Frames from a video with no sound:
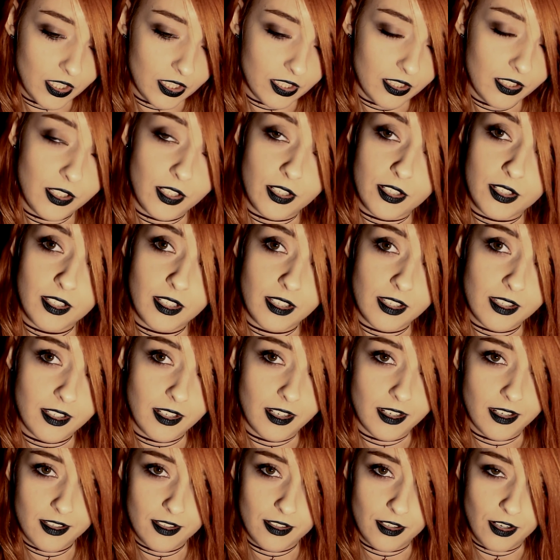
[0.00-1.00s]
Your sun sign
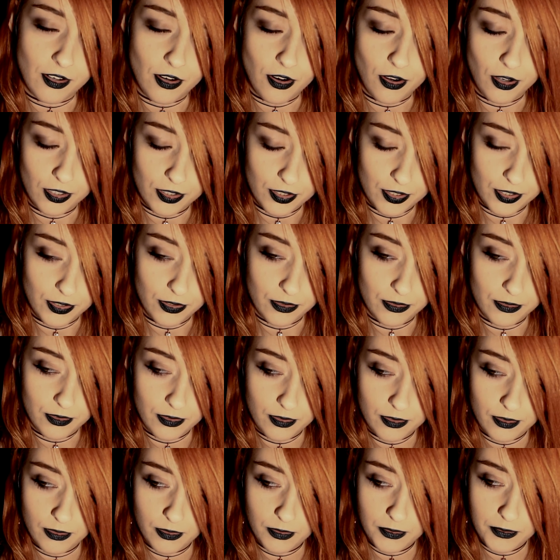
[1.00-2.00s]
is not all to
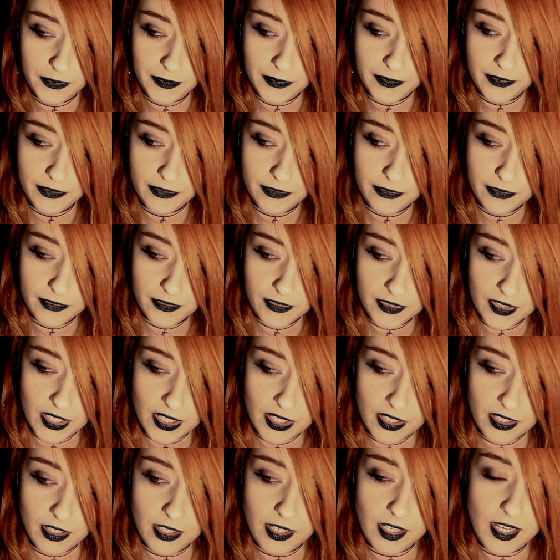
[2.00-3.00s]

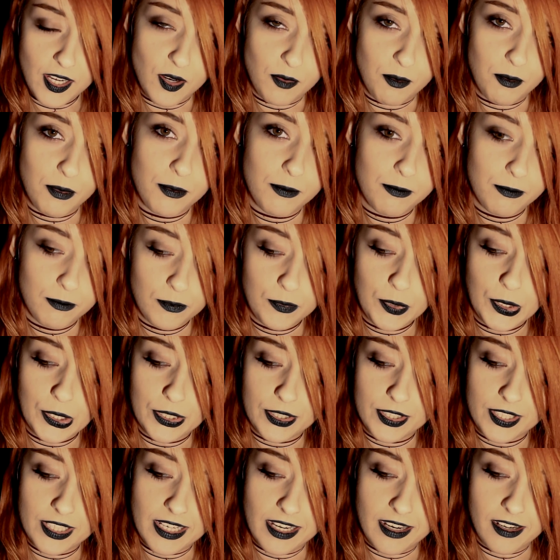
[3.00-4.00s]
your
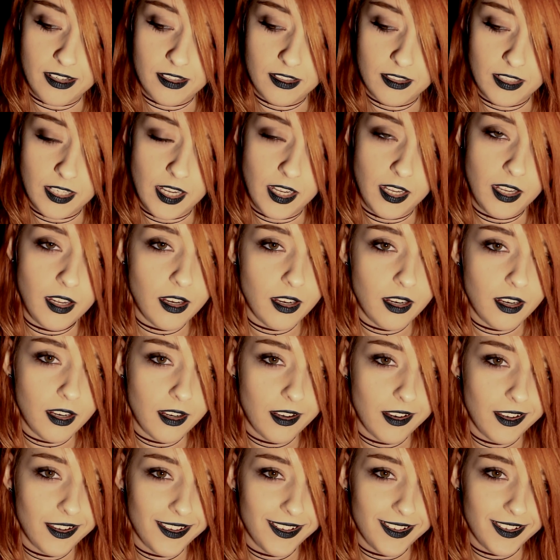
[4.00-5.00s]
personality.
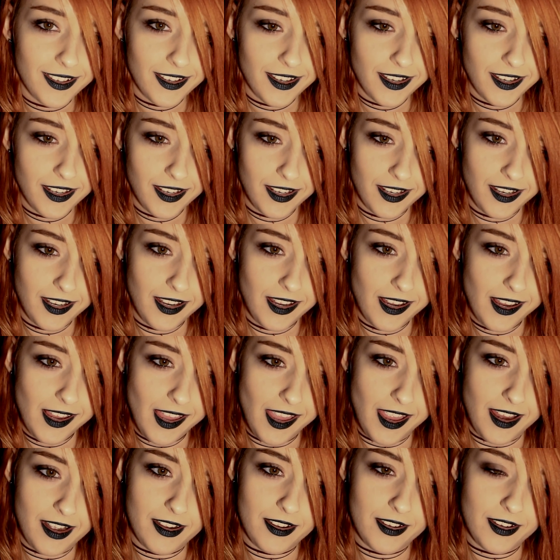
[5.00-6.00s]

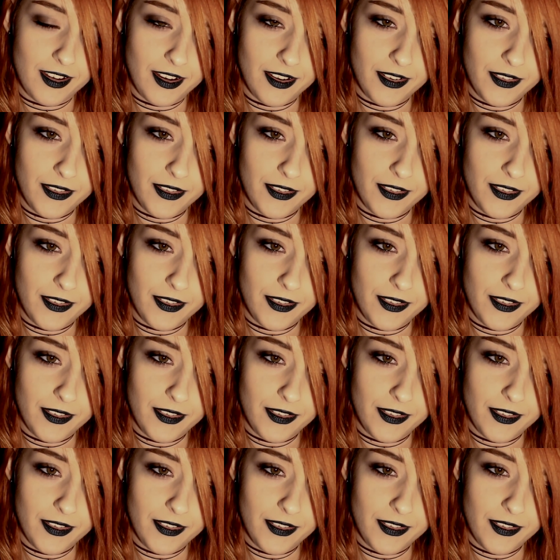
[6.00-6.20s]
And